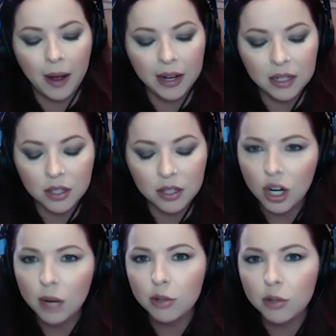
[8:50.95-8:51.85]
I need to
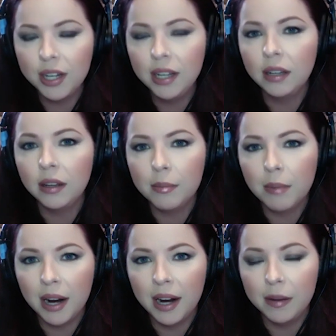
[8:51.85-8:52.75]
stop treating
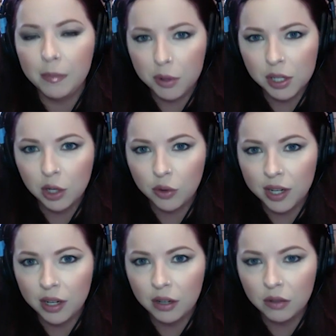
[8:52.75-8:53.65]
my music
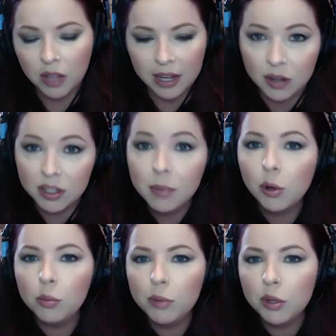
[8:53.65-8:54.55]
career like a
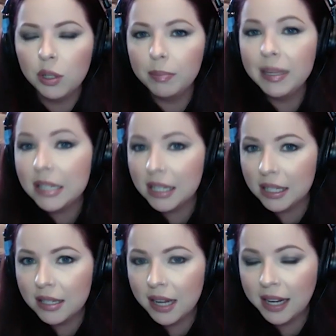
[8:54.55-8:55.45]
typical music business,